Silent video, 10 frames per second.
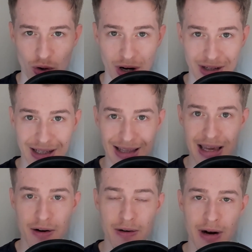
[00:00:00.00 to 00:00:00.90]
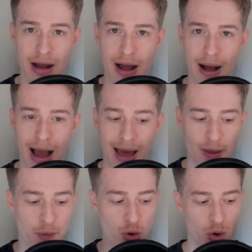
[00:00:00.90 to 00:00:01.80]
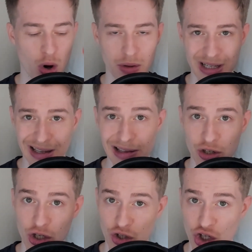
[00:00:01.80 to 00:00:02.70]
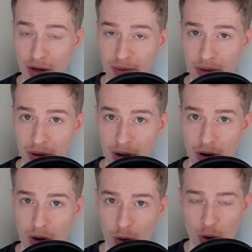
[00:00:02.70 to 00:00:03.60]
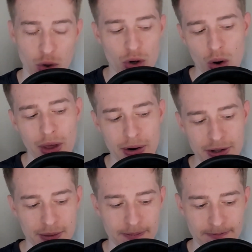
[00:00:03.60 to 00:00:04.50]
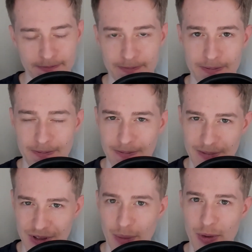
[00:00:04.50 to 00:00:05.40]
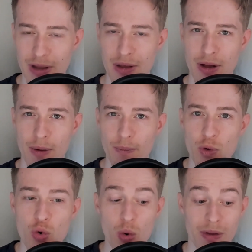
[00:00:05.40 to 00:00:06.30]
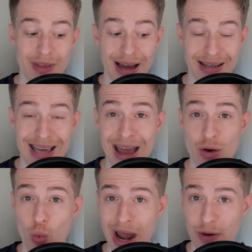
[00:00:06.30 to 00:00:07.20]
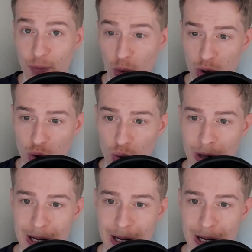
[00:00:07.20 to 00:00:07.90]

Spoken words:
not clear, and therefore you can't clearly just shift. Although there is something new that can wait for you,